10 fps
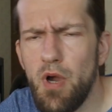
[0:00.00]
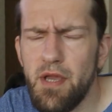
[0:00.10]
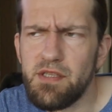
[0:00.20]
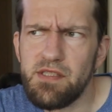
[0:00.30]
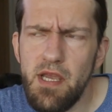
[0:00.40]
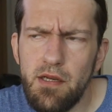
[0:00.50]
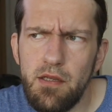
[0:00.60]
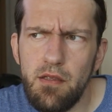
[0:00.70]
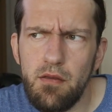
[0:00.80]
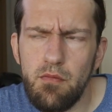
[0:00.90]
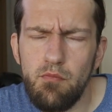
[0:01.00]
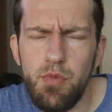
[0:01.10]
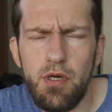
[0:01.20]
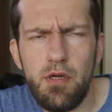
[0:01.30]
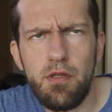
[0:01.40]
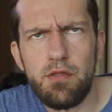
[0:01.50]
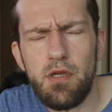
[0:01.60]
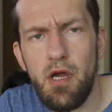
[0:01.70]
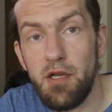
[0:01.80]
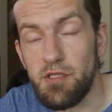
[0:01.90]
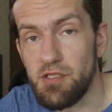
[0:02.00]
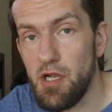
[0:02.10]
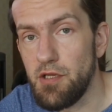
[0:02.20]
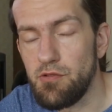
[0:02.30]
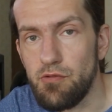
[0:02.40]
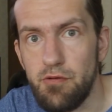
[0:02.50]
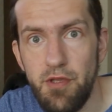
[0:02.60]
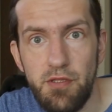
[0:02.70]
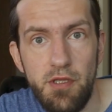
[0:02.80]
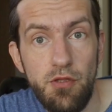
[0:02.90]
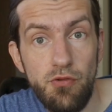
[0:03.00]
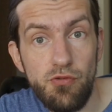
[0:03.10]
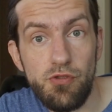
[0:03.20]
why exactly, but I decided to create a new